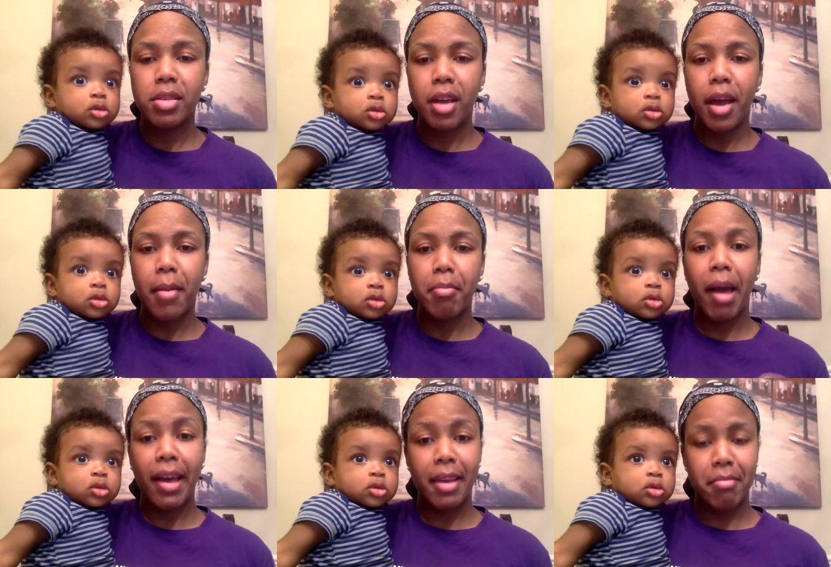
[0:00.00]
Speaker 1: um,
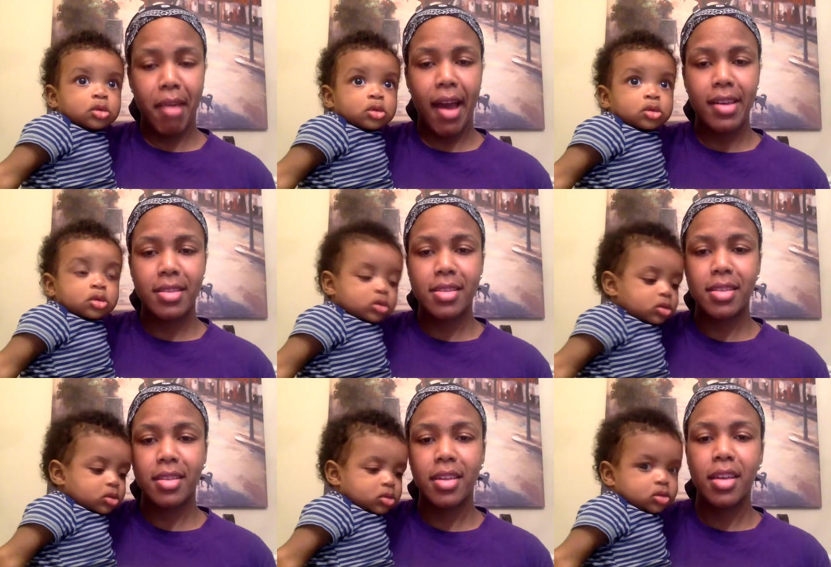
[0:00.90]
back and buys.
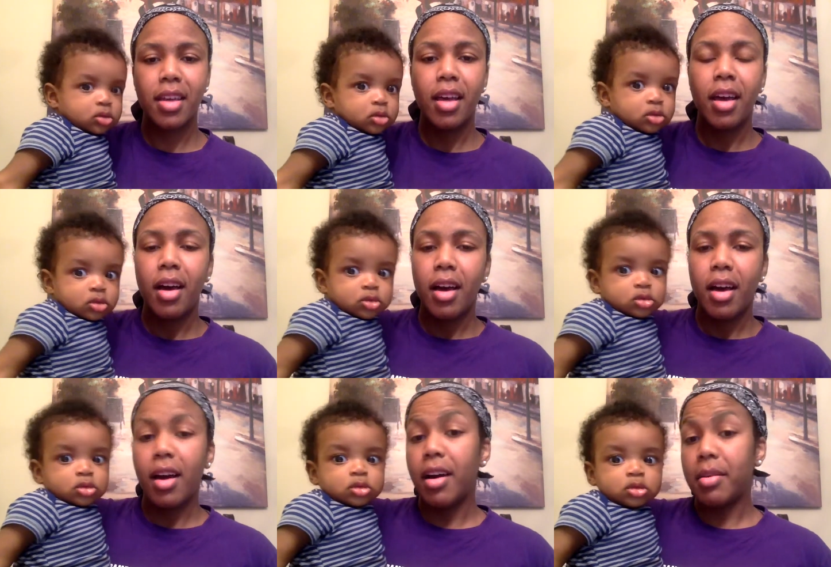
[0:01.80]

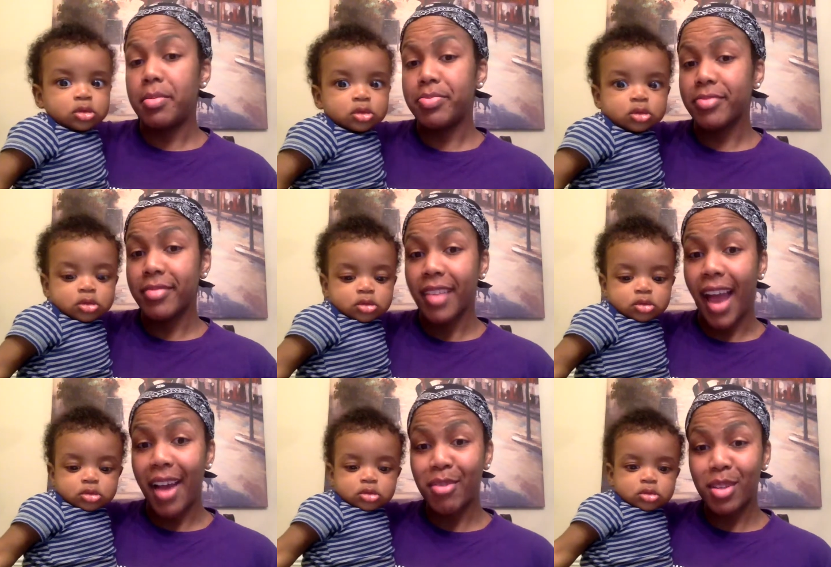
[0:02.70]
Um,
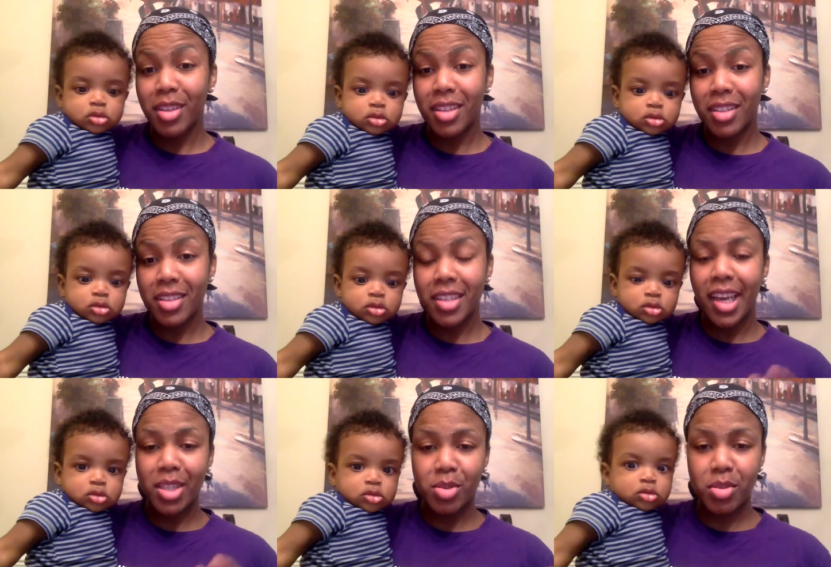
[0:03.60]
I have a little
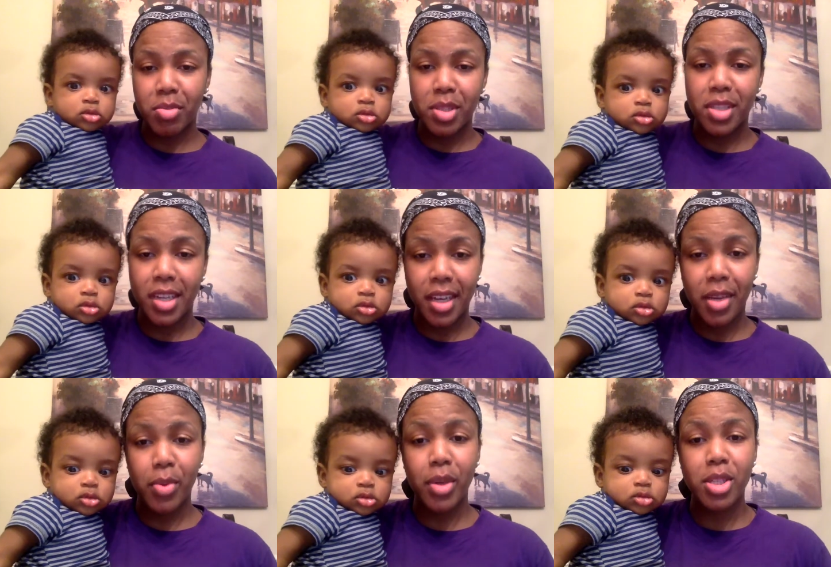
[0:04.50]
guest with me
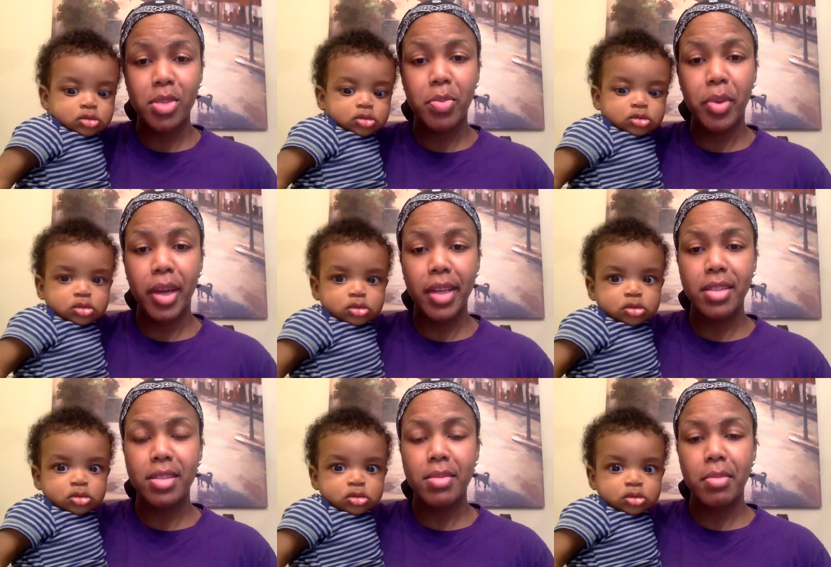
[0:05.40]
today, which
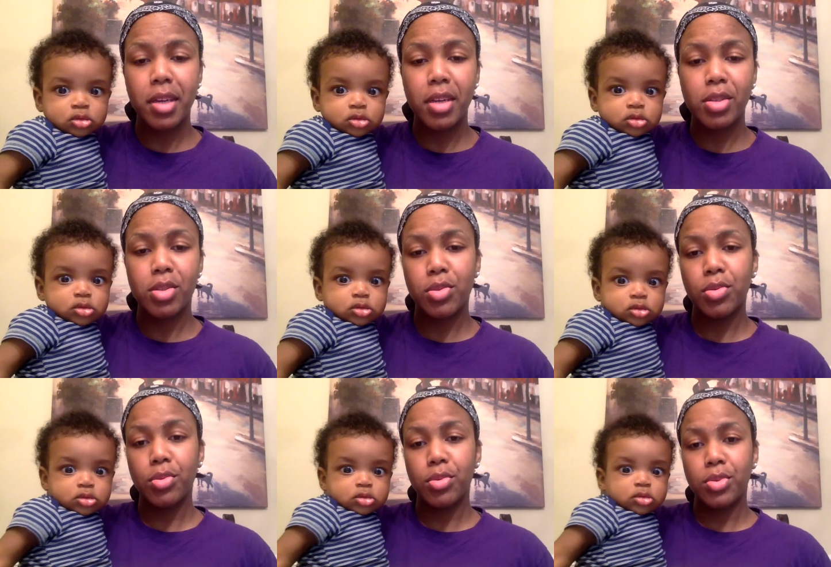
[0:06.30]
brings me
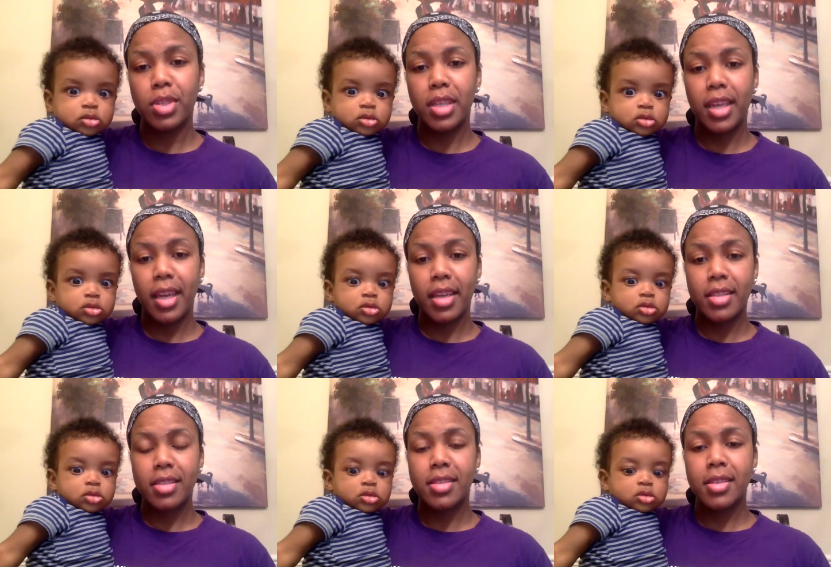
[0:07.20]
to
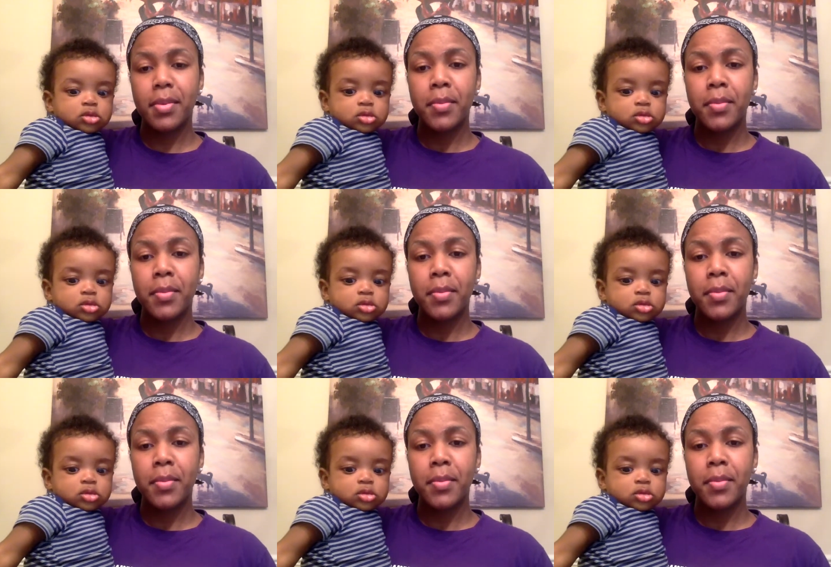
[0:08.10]
today's